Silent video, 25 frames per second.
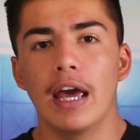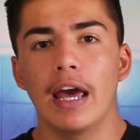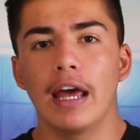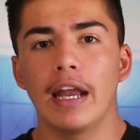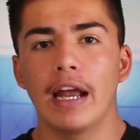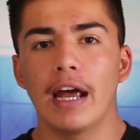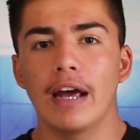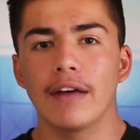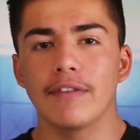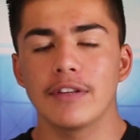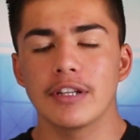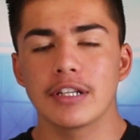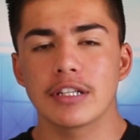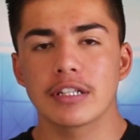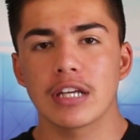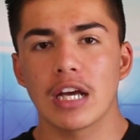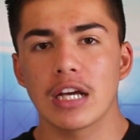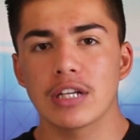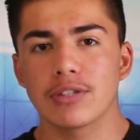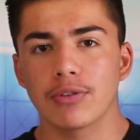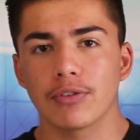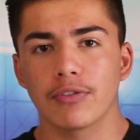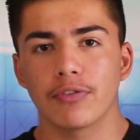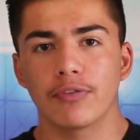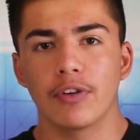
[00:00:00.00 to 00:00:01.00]
and have these
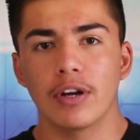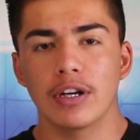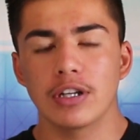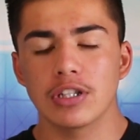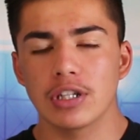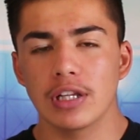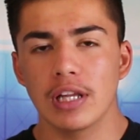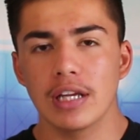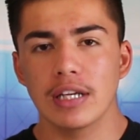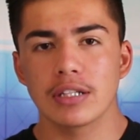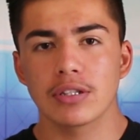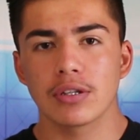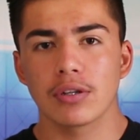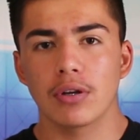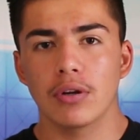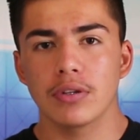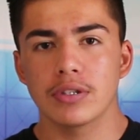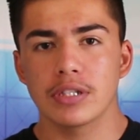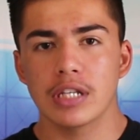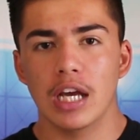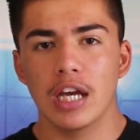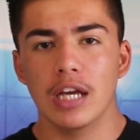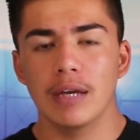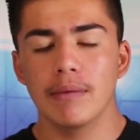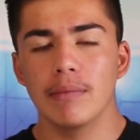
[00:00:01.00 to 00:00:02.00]
guys with fresh legs at all
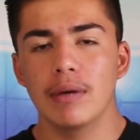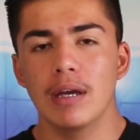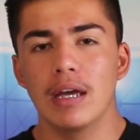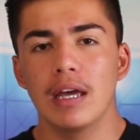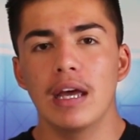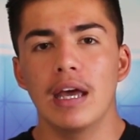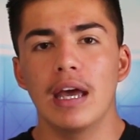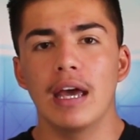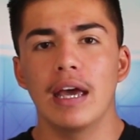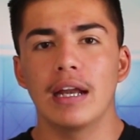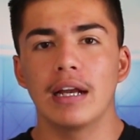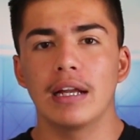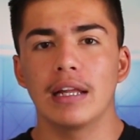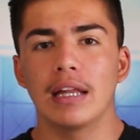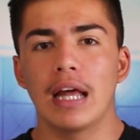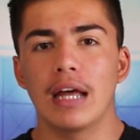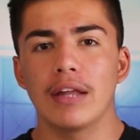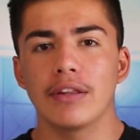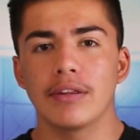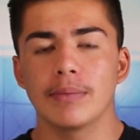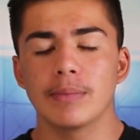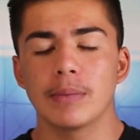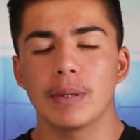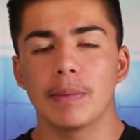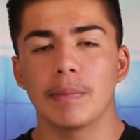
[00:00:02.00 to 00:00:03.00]
time and allow
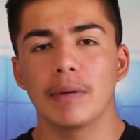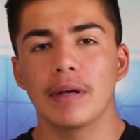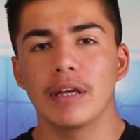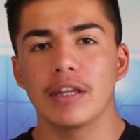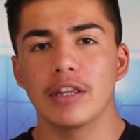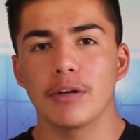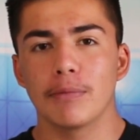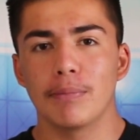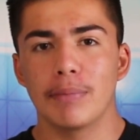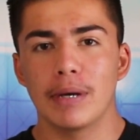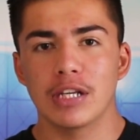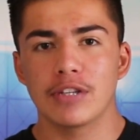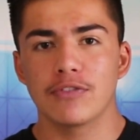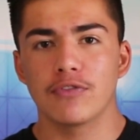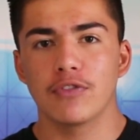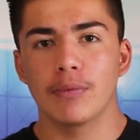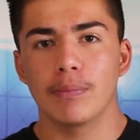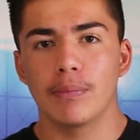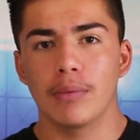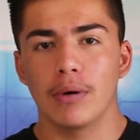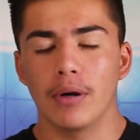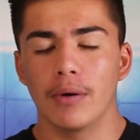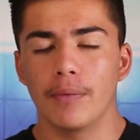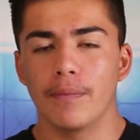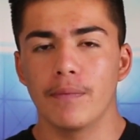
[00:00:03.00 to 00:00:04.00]
them to play their best
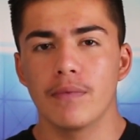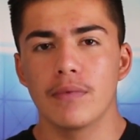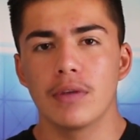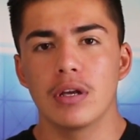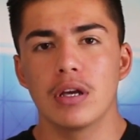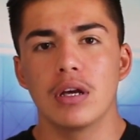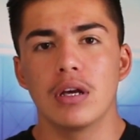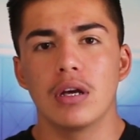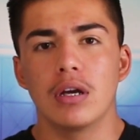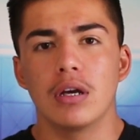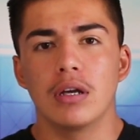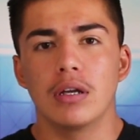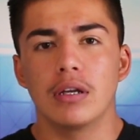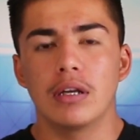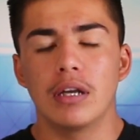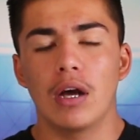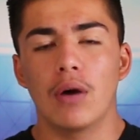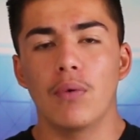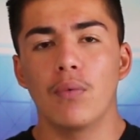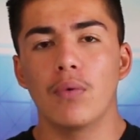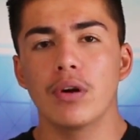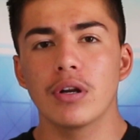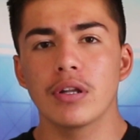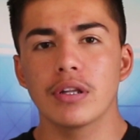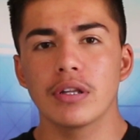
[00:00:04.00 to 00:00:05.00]
football.
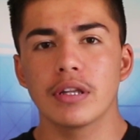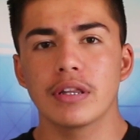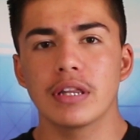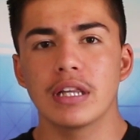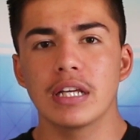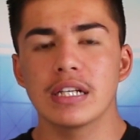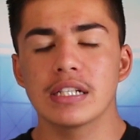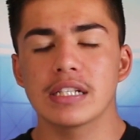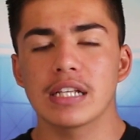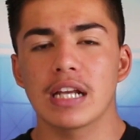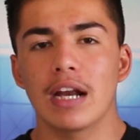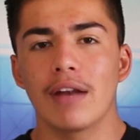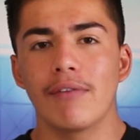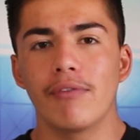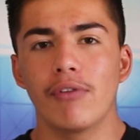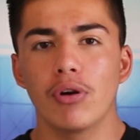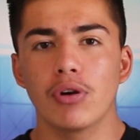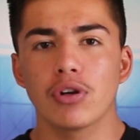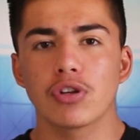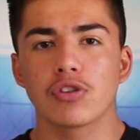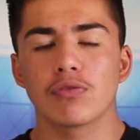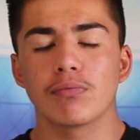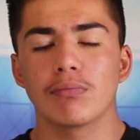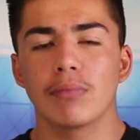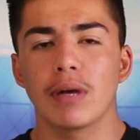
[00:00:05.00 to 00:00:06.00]
Now, one of the things that I've
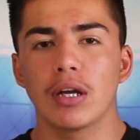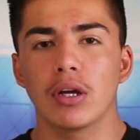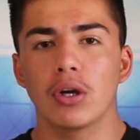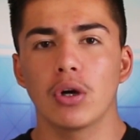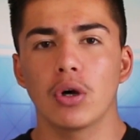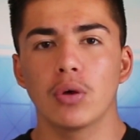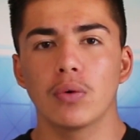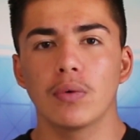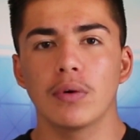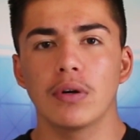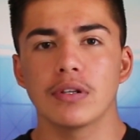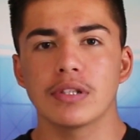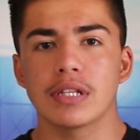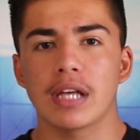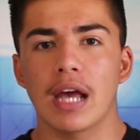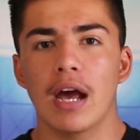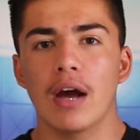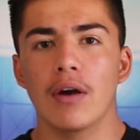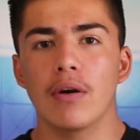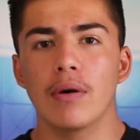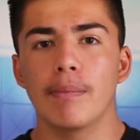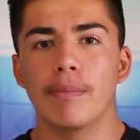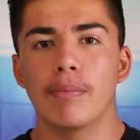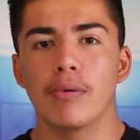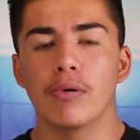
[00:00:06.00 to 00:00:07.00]
noticed from Mike Caldwell is
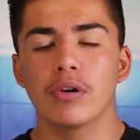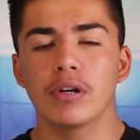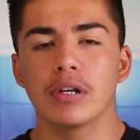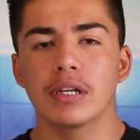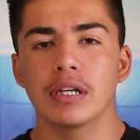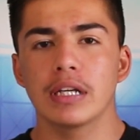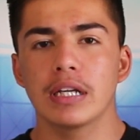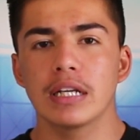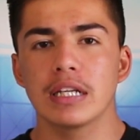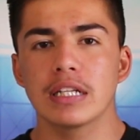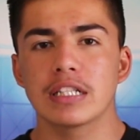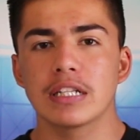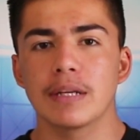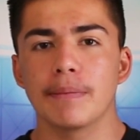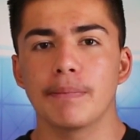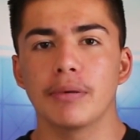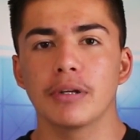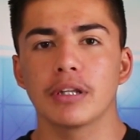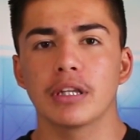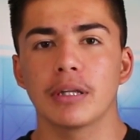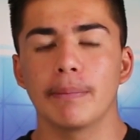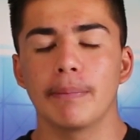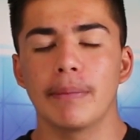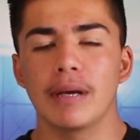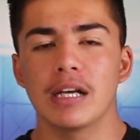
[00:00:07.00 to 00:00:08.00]
how important it is to
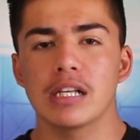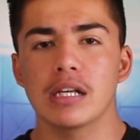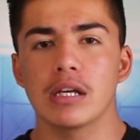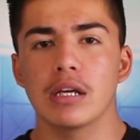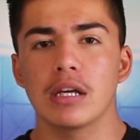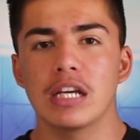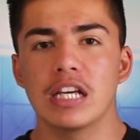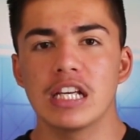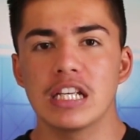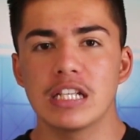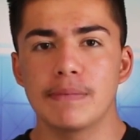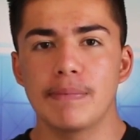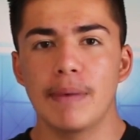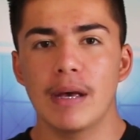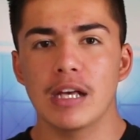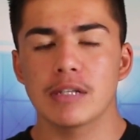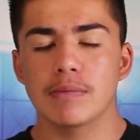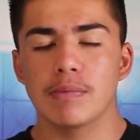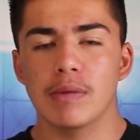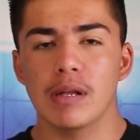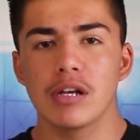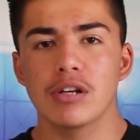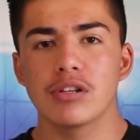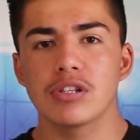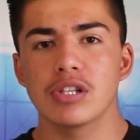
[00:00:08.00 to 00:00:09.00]
put his best
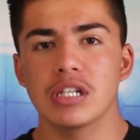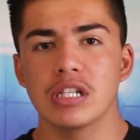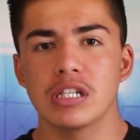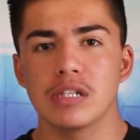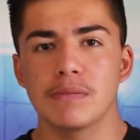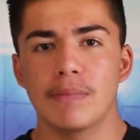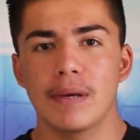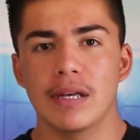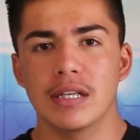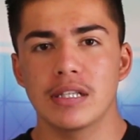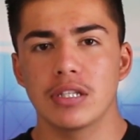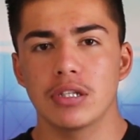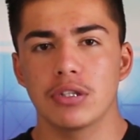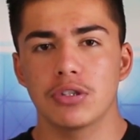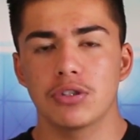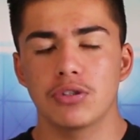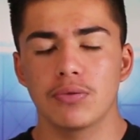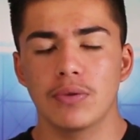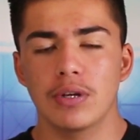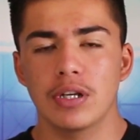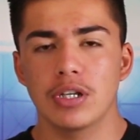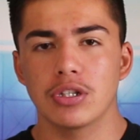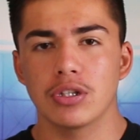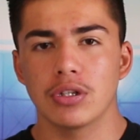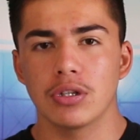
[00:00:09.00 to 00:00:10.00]
players in his best
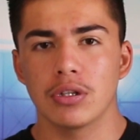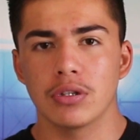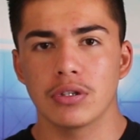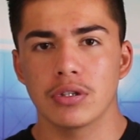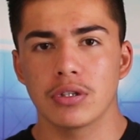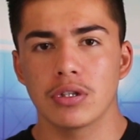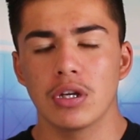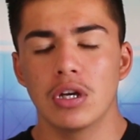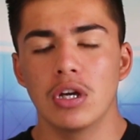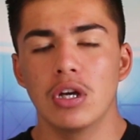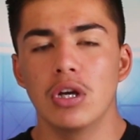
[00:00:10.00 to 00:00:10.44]
situations,